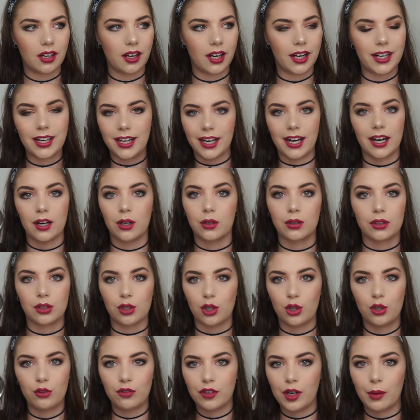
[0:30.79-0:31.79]

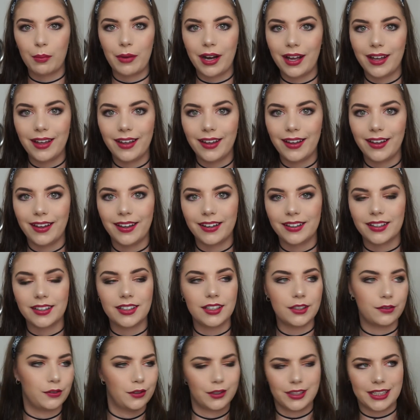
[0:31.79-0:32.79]
cloud over my head,
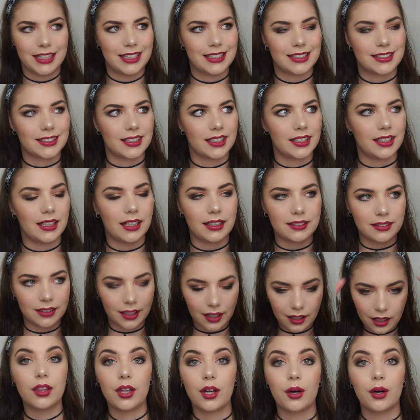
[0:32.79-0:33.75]
if you can say it like that.